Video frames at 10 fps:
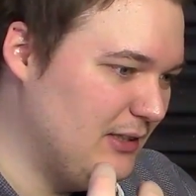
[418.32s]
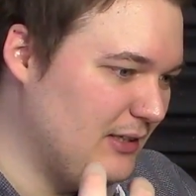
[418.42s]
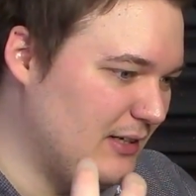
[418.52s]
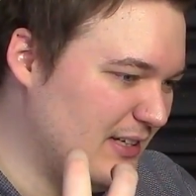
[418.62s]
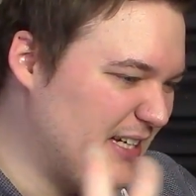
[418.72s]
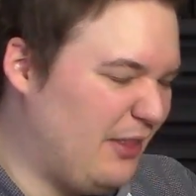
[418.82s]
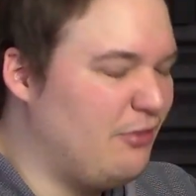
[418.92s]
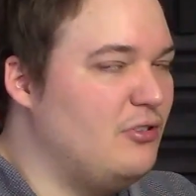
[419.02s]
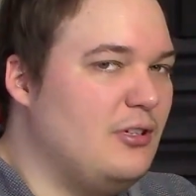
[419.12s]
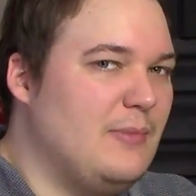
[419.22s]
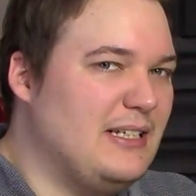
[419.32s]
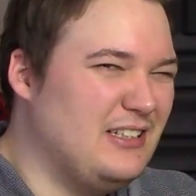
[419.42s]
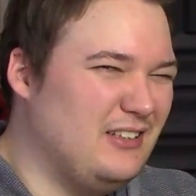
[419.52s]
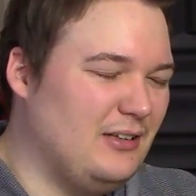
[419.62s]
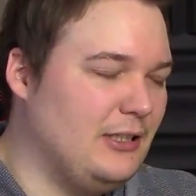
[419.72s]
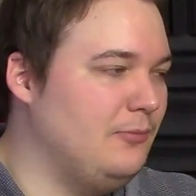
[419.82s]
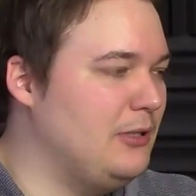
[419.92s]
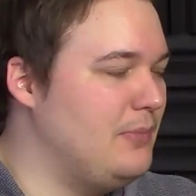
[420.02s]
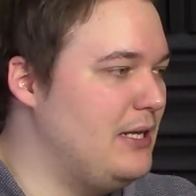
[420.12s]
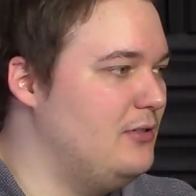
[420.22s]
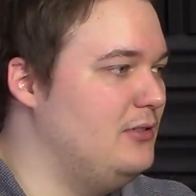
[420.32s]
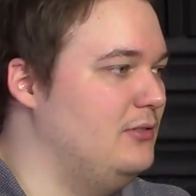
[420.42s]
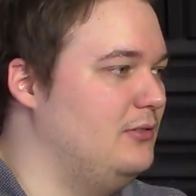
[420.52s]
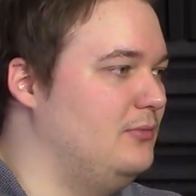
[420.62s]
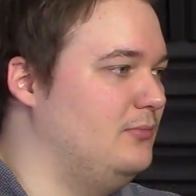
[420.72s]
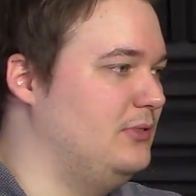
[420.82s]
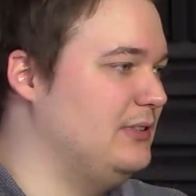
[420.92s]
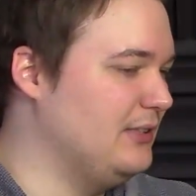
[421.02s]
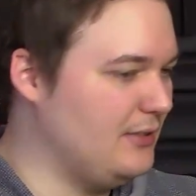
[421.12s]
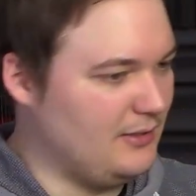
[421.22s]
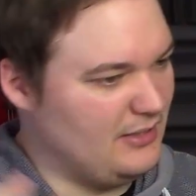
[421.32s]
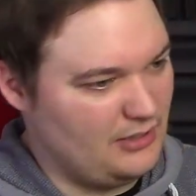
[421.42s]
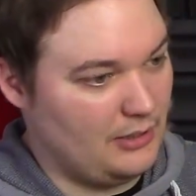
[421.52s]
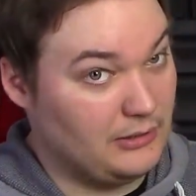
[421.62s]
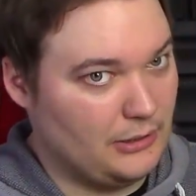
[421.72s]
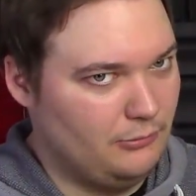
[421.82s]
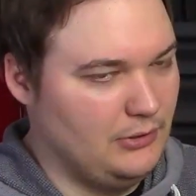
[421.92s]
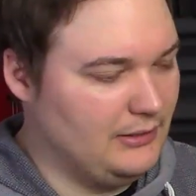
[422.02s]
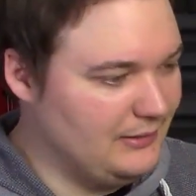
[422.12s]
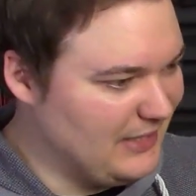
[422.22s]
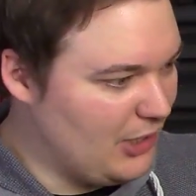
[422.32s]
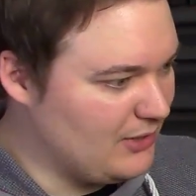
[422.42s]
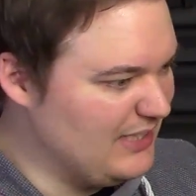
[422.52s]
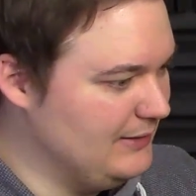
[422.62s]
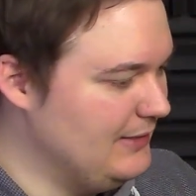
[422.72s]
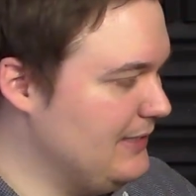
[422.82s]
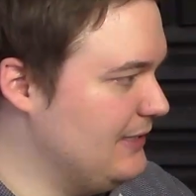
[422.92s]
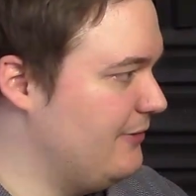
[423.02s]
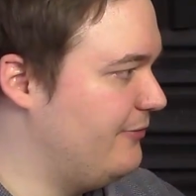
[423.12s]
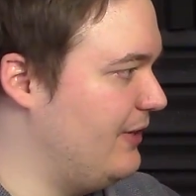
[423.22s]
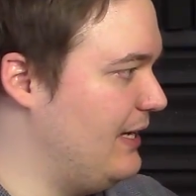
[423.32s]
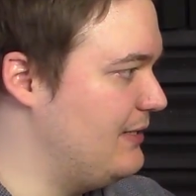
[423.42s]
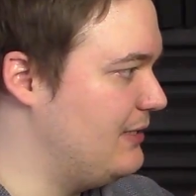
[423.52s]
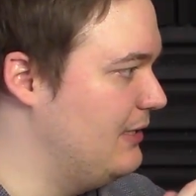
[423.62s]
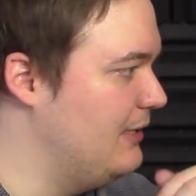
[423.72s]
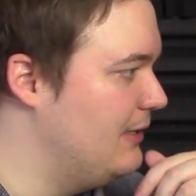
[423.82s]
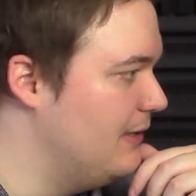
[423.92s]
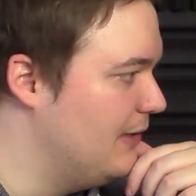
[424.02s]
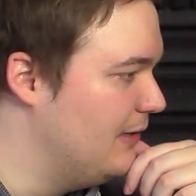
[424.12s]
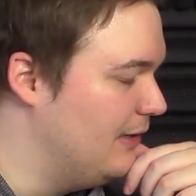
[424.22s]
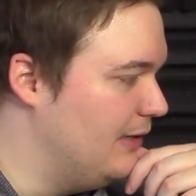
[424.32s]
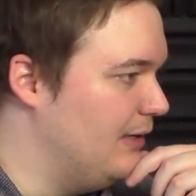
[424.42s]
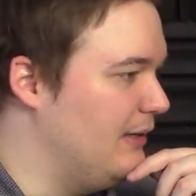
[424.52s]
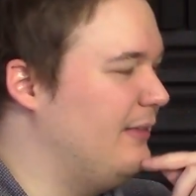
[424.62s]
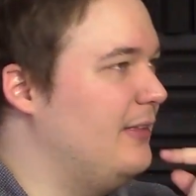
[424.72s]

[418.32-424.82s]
cut through the mix a little bit better, since the guitars are really loud and in your face. And